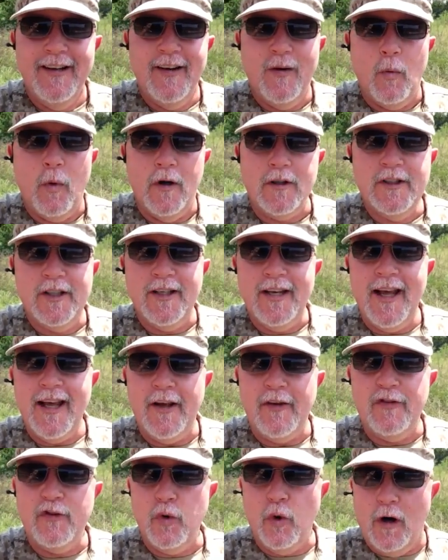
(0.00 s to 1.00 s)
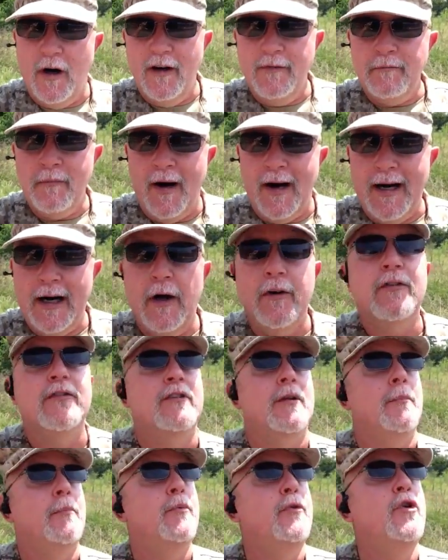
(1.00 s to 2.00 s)
Well, today is 12 miles.
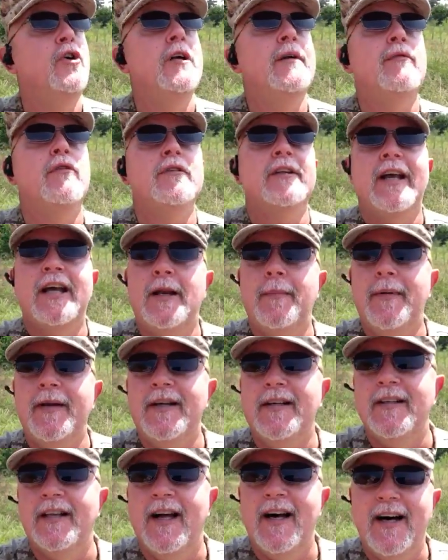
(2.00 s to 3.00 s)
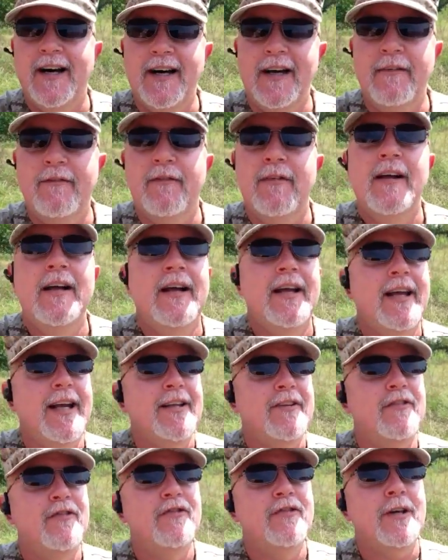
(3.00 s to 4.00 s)
It's a beautiful day to be alive.
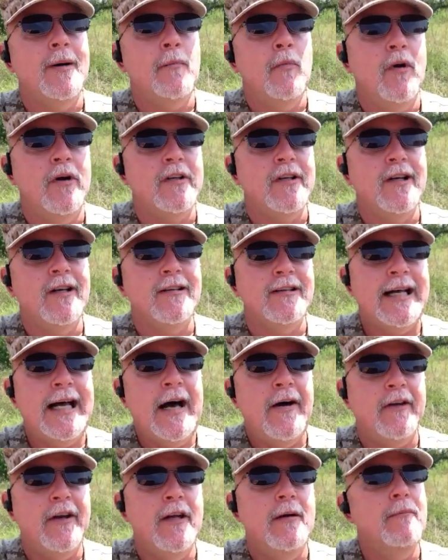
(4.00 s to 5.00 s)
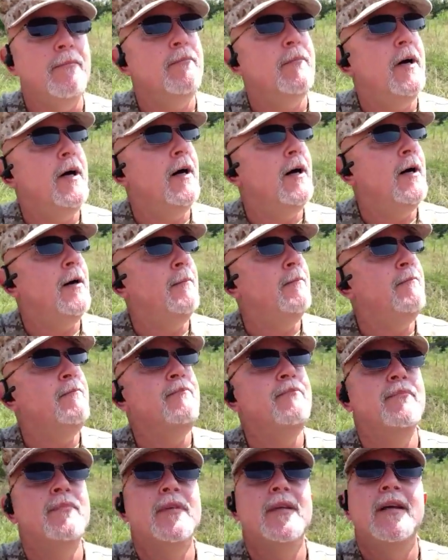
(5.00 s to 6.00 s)
It's somewhat cloudy,
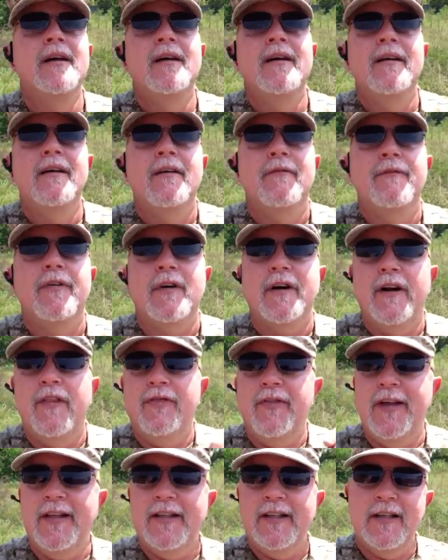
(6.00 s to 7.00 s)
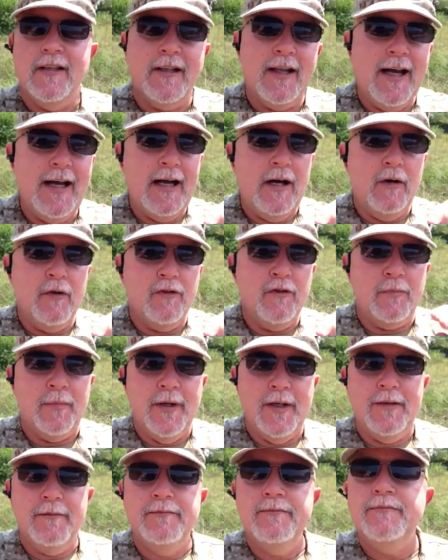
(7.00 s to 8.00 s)
very thin clouds,
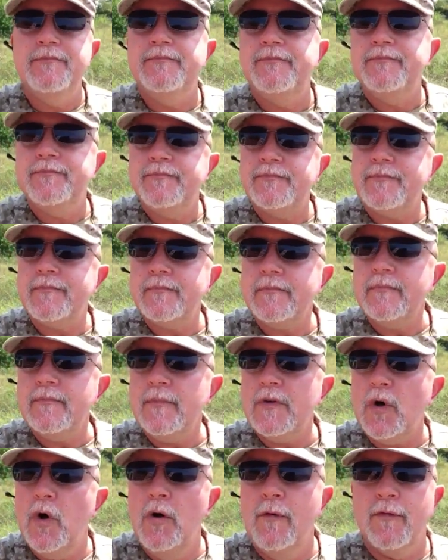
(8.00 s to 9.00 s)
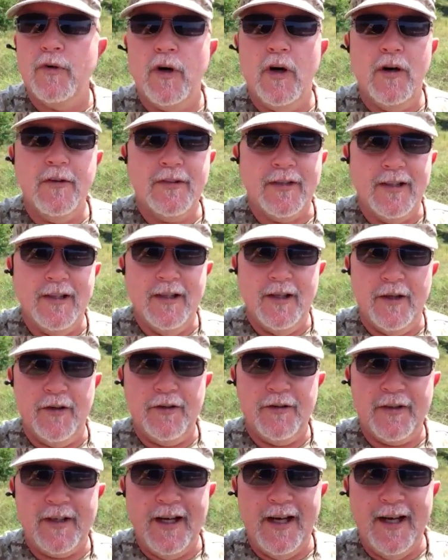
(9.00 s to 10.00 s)
but overall it's a clear
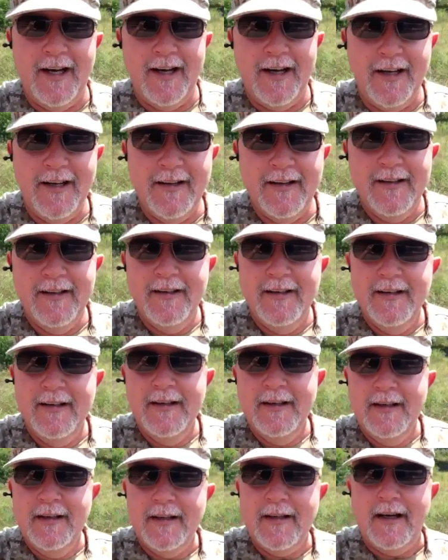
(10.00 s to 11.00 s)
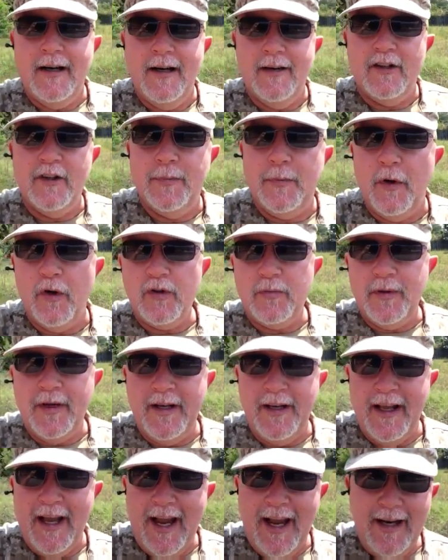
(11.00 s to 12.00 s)
sky. It's supposed to be
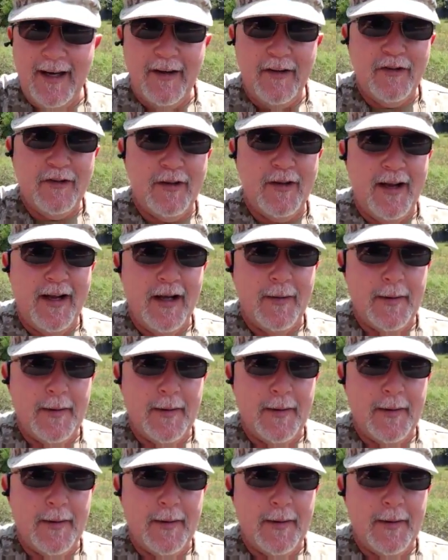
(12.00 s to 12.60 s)
in the 80s today.